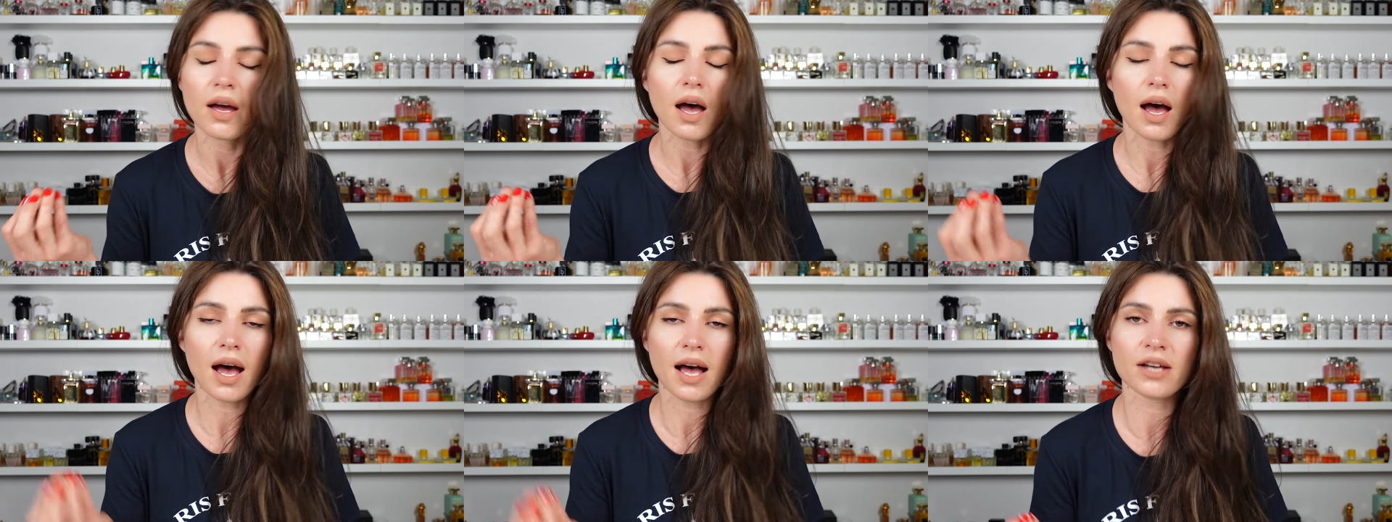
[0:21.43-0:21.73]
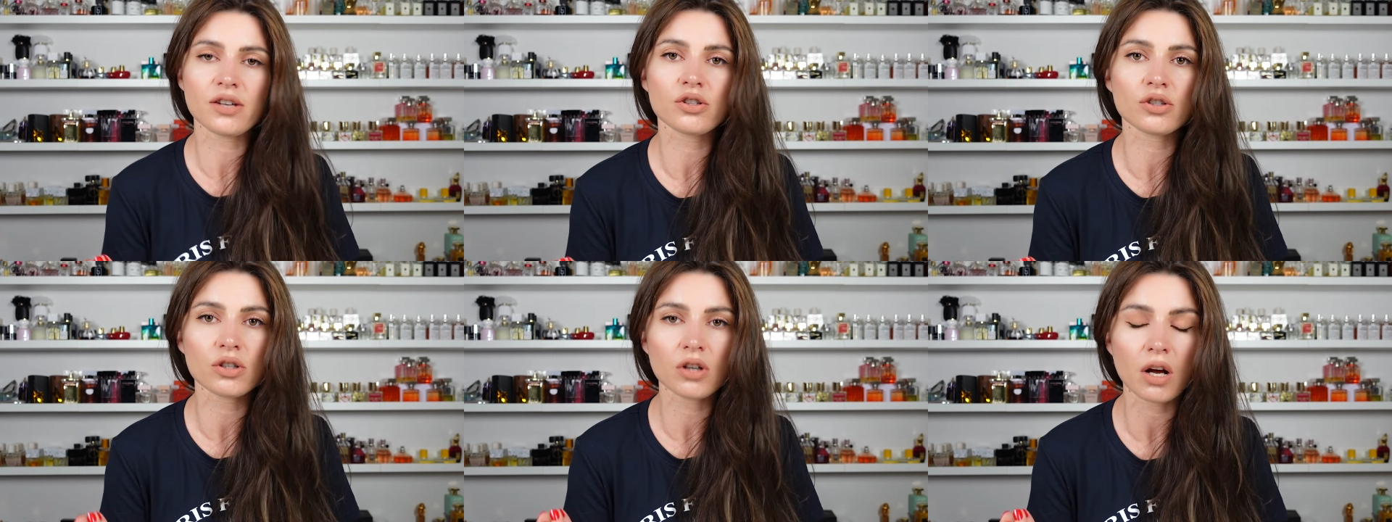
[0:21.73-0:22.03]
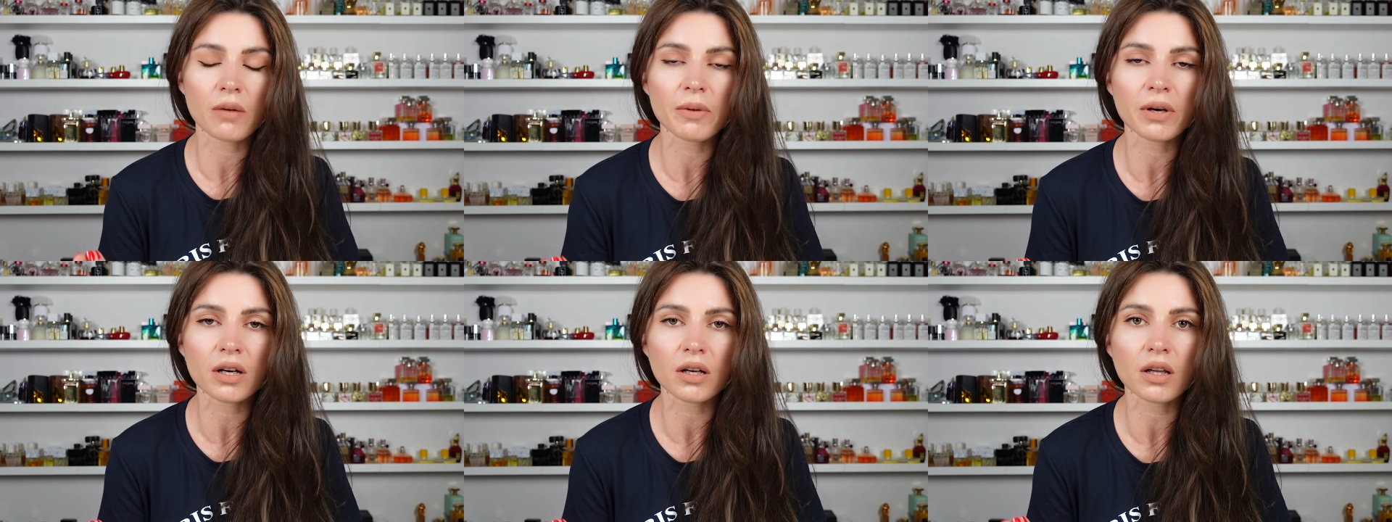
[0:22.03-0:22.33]

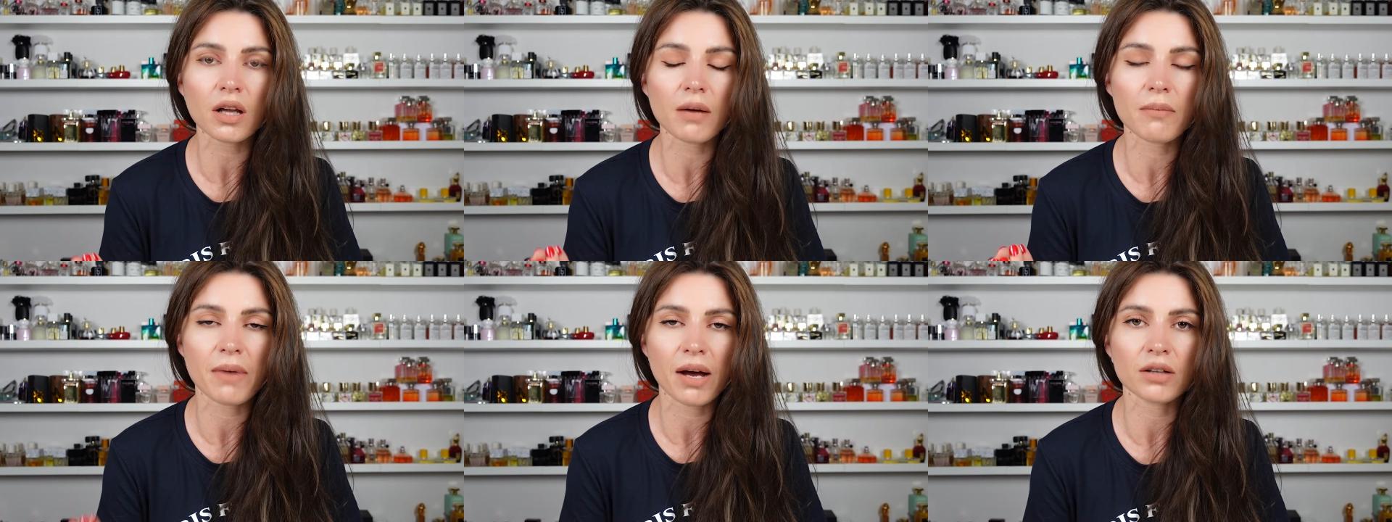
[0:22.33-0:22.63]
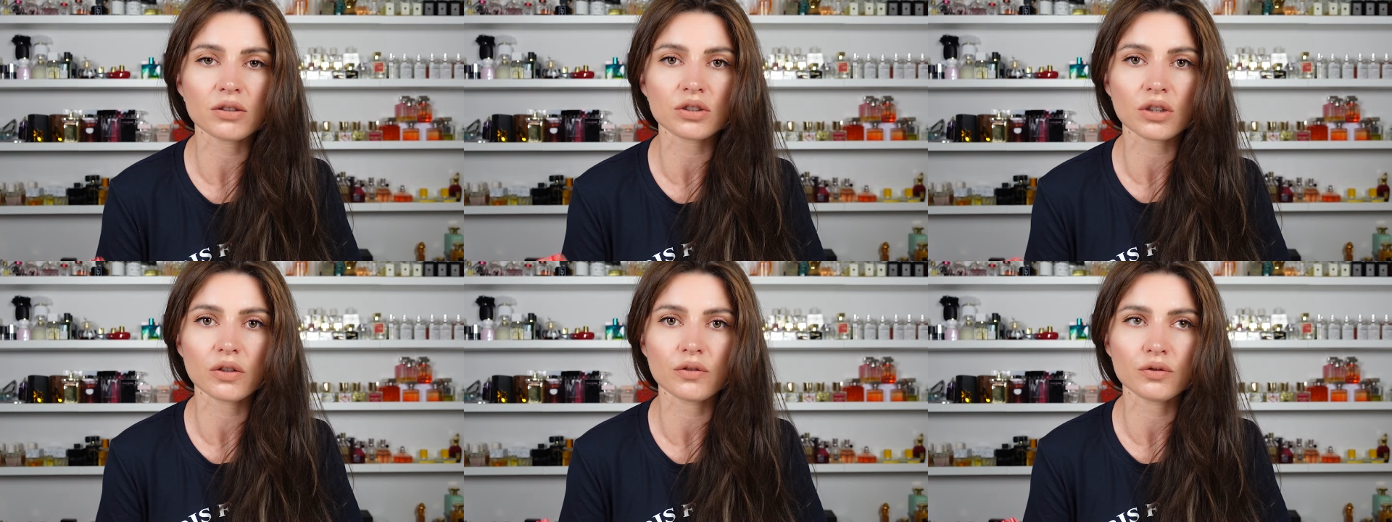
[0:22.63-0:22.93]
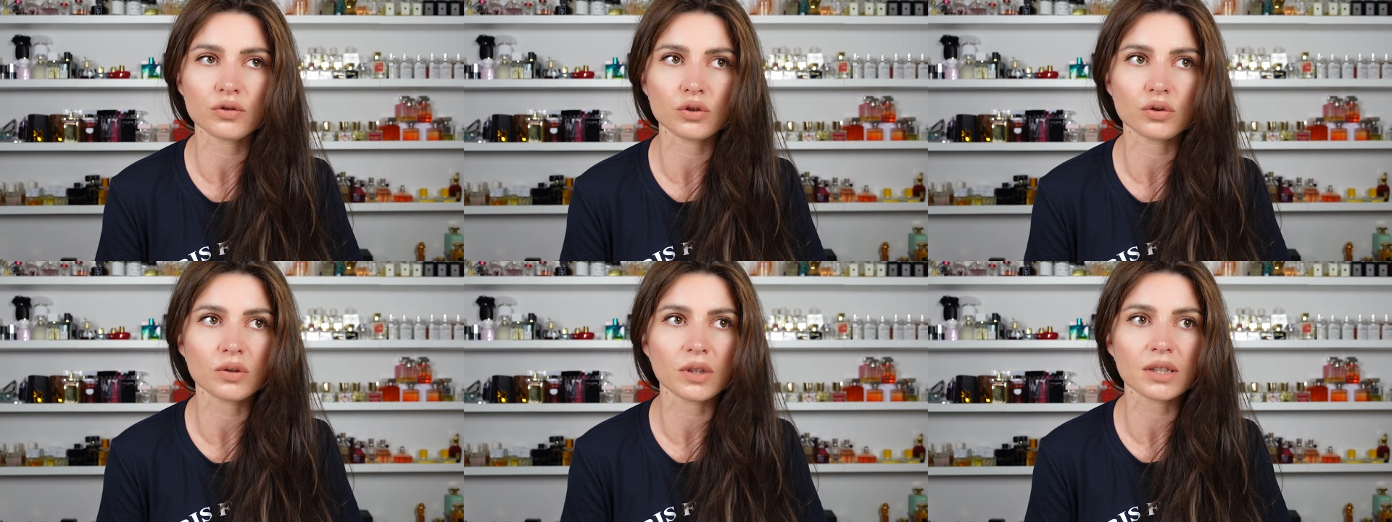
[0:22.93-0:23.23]
astronomical amounts
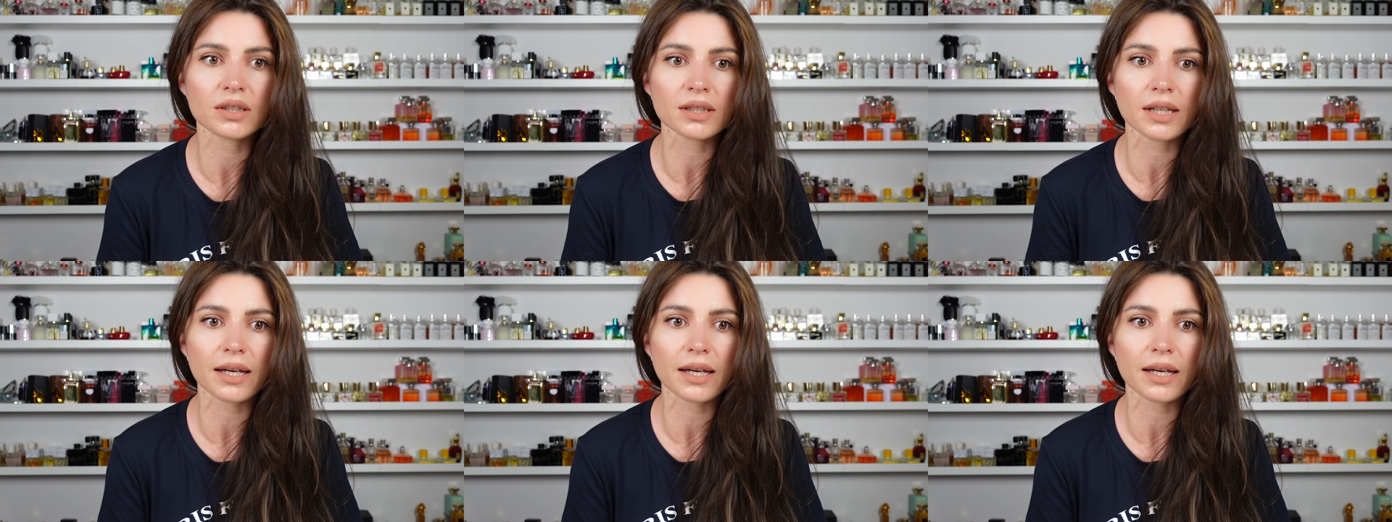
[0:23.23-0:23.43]
of duties,